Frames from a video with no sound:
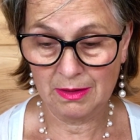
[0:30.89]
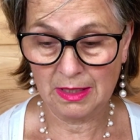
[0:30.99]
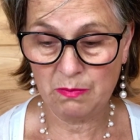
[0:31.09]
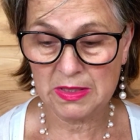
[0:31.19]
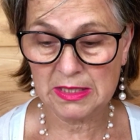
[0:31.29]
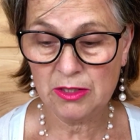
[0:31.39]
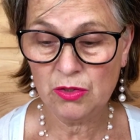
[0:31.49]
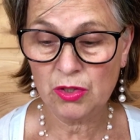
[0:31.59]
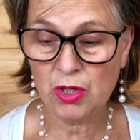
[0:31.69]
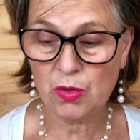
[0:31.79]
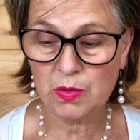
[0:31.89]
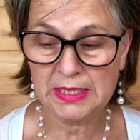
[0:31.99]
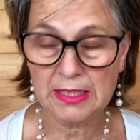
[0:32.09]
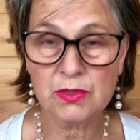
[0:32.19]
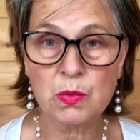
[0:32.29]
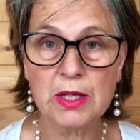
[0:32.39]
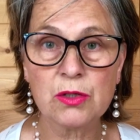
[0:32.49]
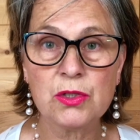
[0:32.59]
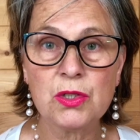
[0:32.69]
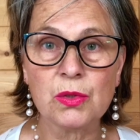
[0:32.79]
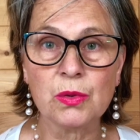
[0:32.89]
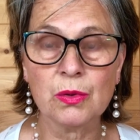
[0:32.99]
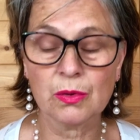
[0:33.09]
and we did not know what else we could do.